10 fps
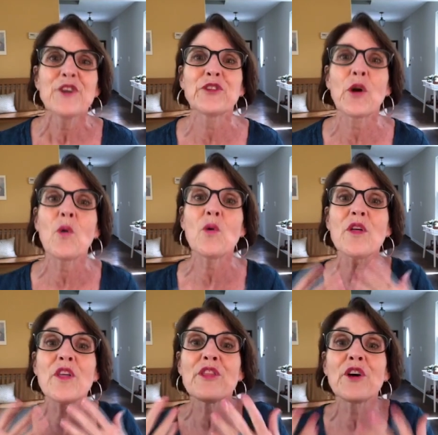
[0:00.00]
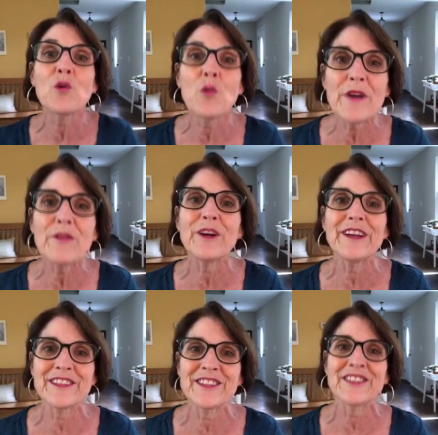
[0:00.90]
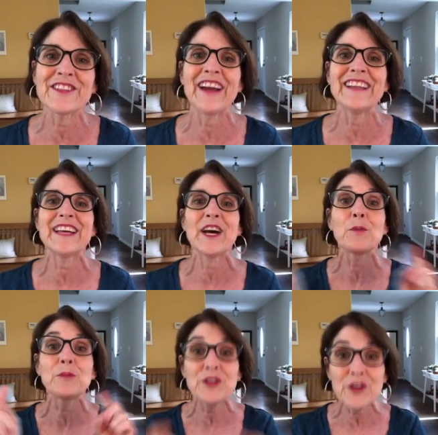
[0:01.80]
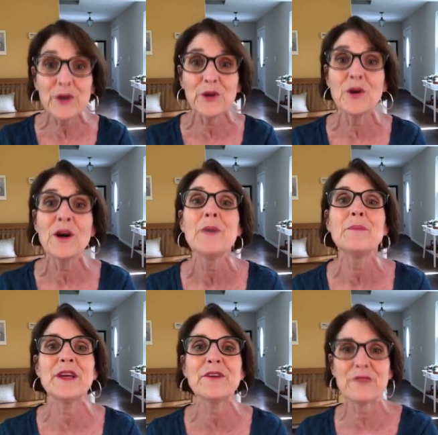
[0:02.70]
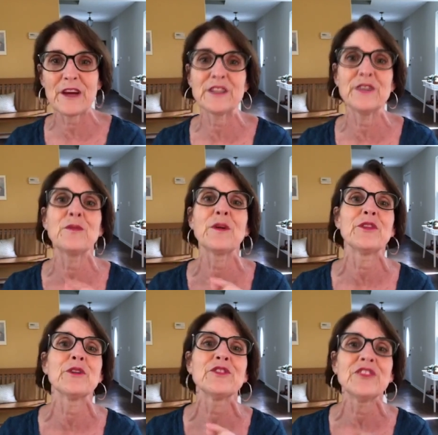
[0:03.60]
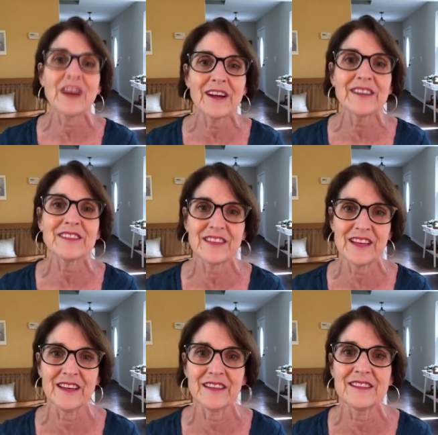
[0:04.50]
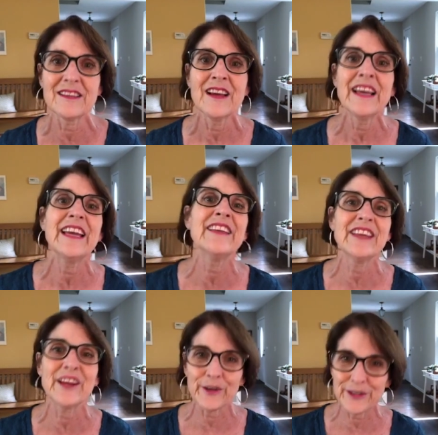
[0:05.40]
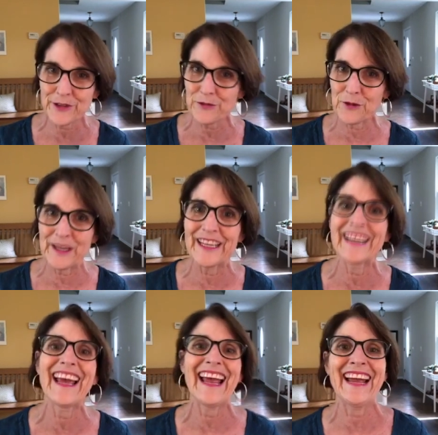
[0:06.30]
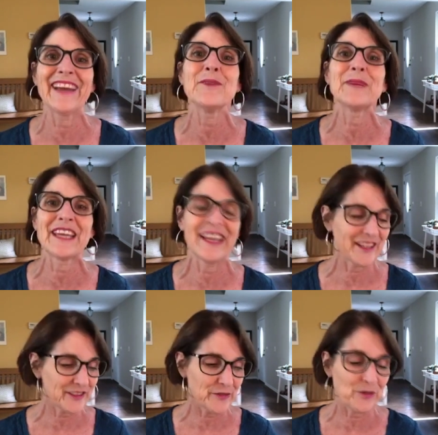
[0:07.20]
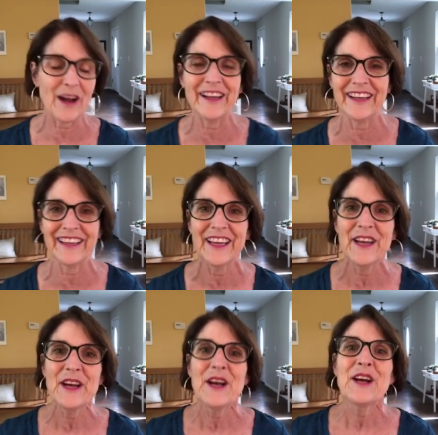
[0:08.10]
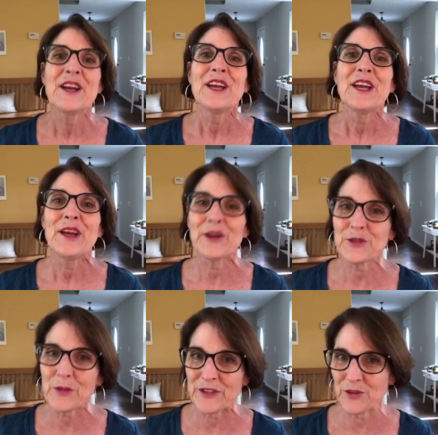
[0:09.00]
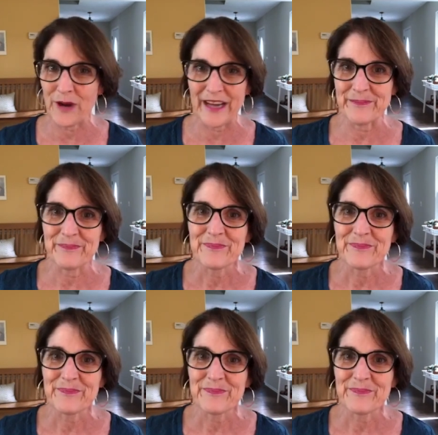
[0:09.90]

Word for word: So the Quiver is designed to help you be effective with those youngest kids in the areas of reading and the mechanics of writing. Here's what's great.